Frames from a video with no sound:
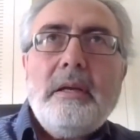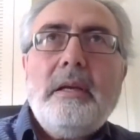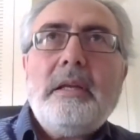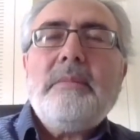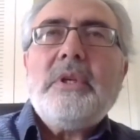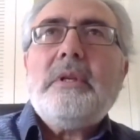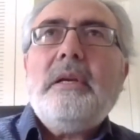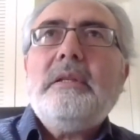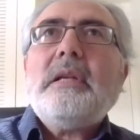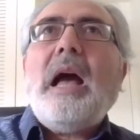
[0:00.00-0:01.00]
let me
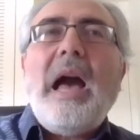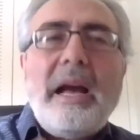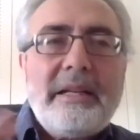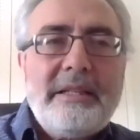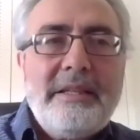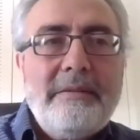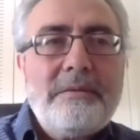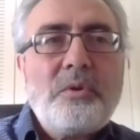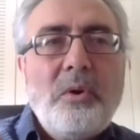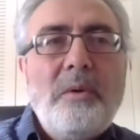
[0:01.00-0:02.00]
say, is active
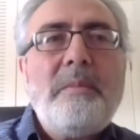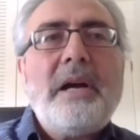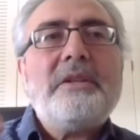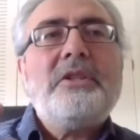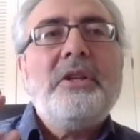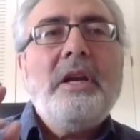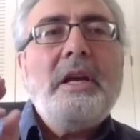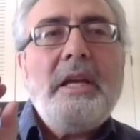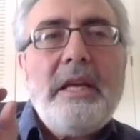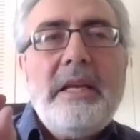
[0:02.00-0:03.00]
so much
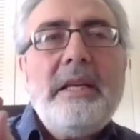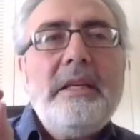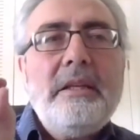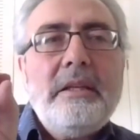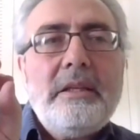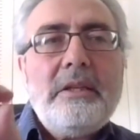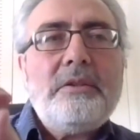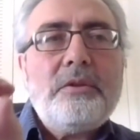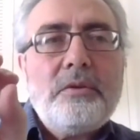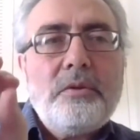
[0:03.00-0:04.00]
in this